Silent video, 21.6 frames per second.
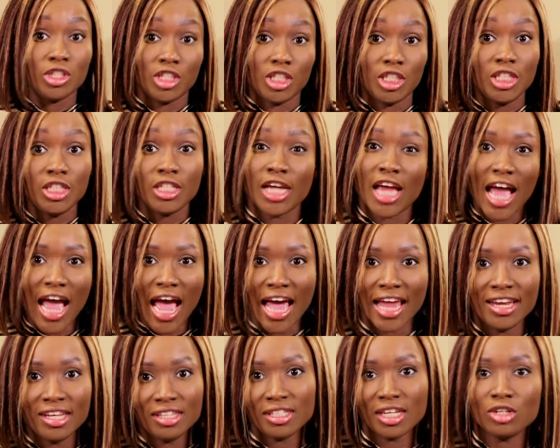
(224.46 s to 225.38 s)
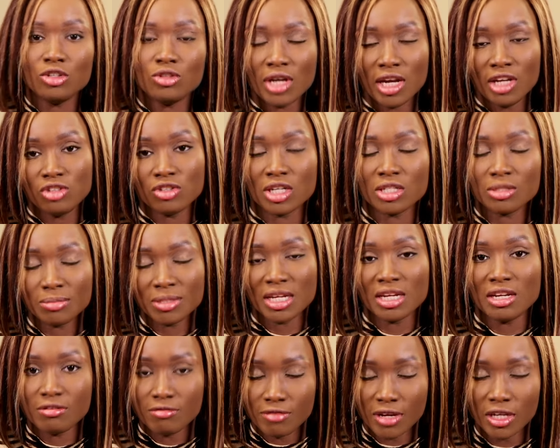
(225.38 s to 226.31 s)
she had a sexually
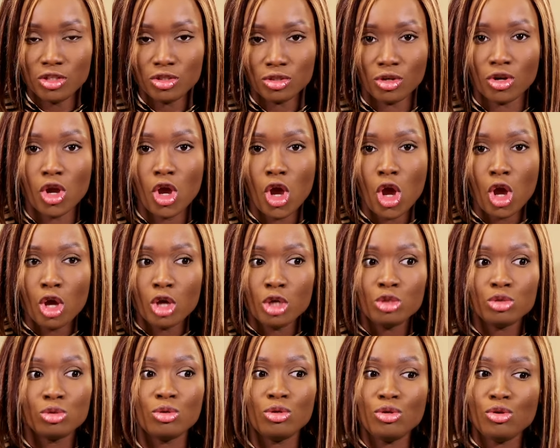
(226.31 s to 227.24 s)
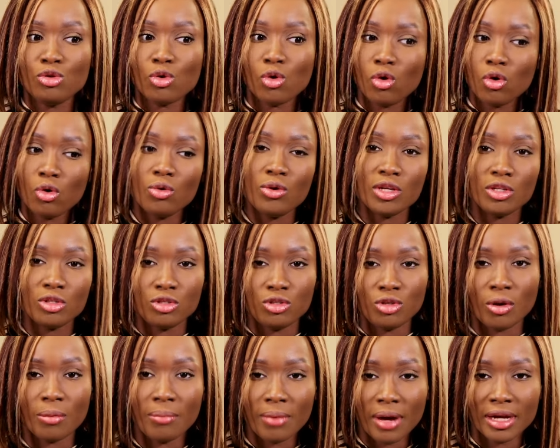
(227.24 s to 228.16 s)
transmitted infection. So you owe it to
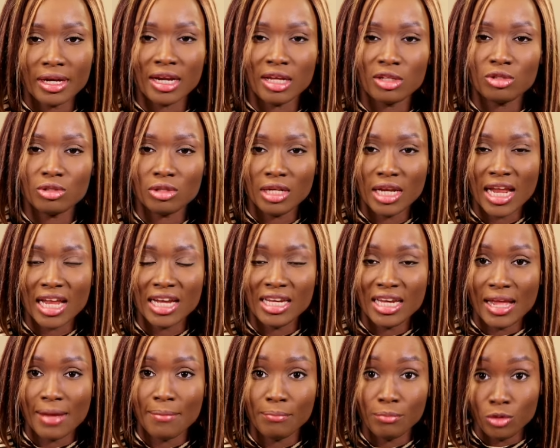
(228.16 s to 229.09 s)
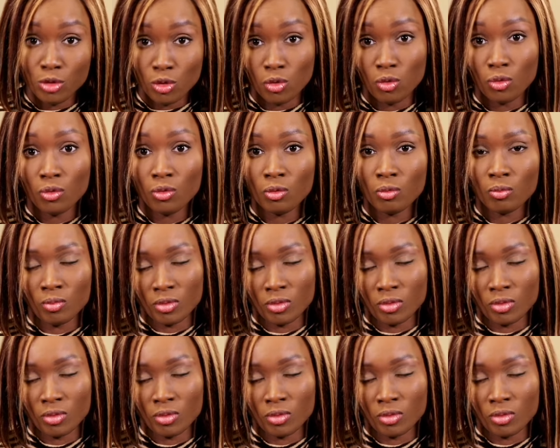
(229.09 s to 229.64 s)
your partner to let them know